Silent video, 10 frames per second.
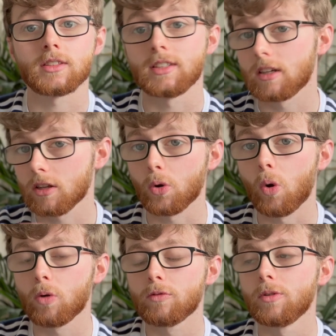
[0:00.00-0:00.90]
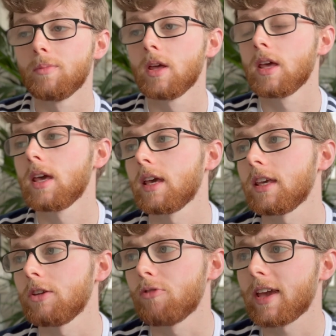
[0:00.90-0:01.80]
nearly all of them,
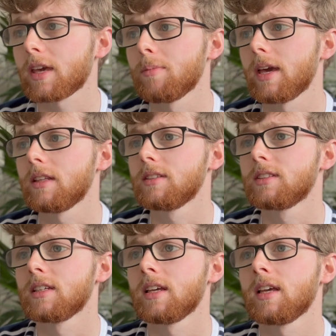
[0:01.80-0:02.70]
he recommends